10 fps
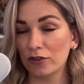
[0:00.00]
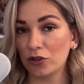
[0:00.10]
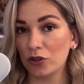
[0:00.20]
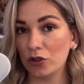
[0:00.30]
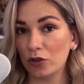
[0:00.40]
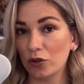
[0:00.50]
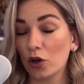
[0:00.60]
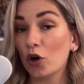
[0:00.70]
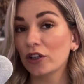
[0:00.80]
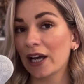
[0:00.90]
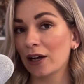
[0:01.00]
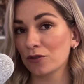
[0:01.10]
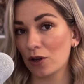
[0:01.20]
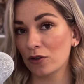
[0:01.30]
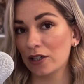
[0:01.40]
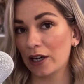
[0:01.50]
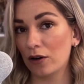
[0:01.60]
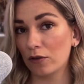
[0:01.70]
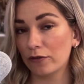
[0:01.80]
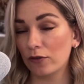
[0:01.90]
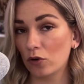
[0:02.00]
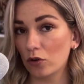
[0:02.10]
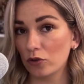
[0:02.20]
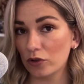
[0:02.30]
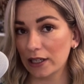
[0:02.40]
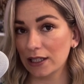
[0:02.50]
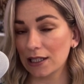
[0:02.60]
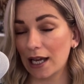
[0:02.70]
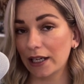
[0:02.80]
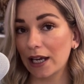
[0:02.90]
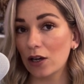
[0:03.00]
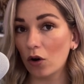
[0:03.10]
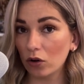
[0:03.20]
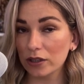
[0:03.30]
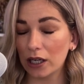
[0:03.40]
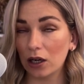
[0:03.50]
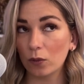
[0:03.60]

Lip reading: to the Cotton House Hotel for drinks and a cocktail,